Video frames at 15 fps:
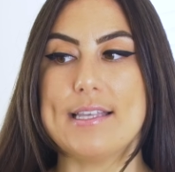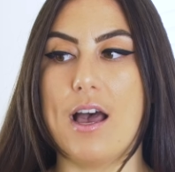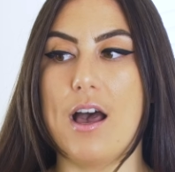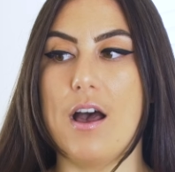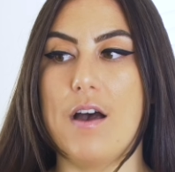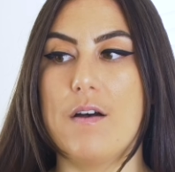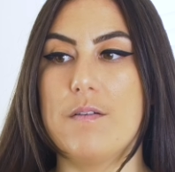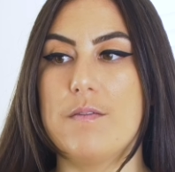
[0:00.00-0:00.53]

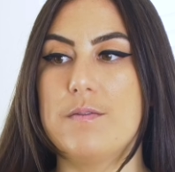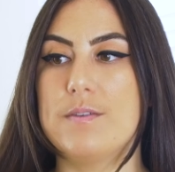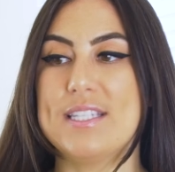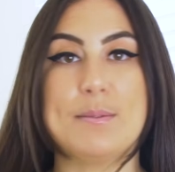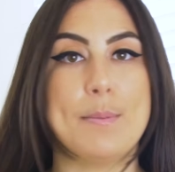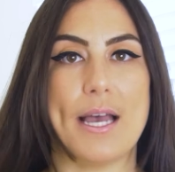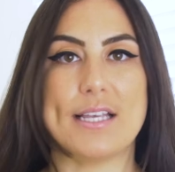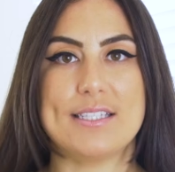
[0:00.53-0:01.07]
of
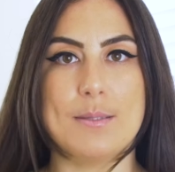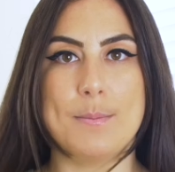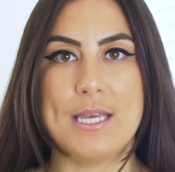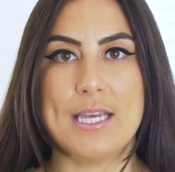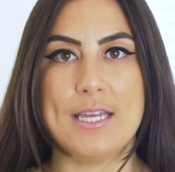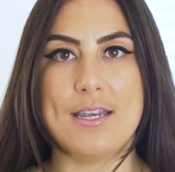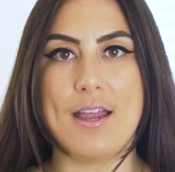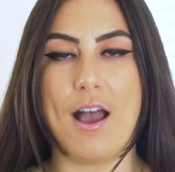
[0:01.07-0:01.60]

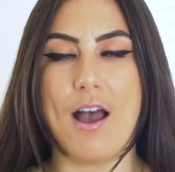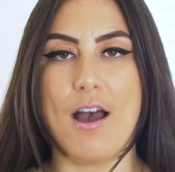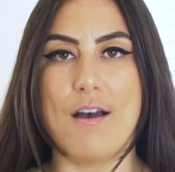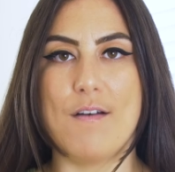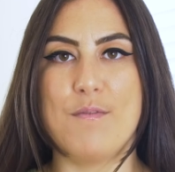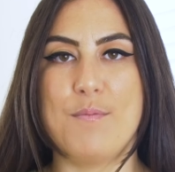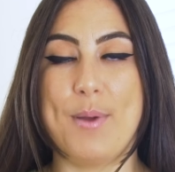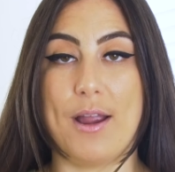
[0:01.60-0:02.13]
specimen
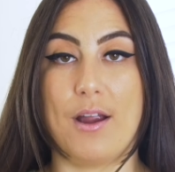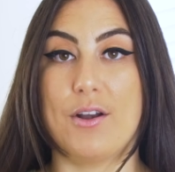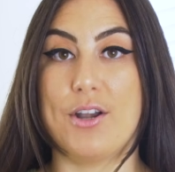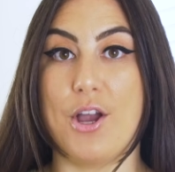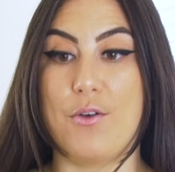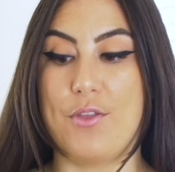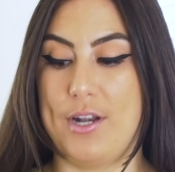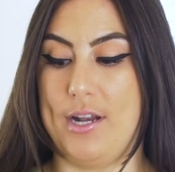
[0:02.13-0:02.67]
of
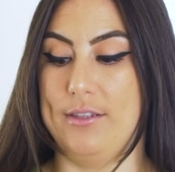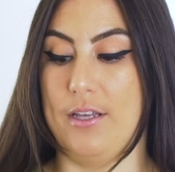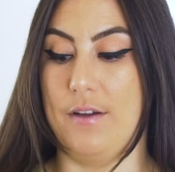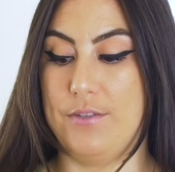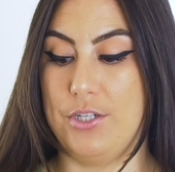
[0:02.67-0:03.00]
Peridot that I'd love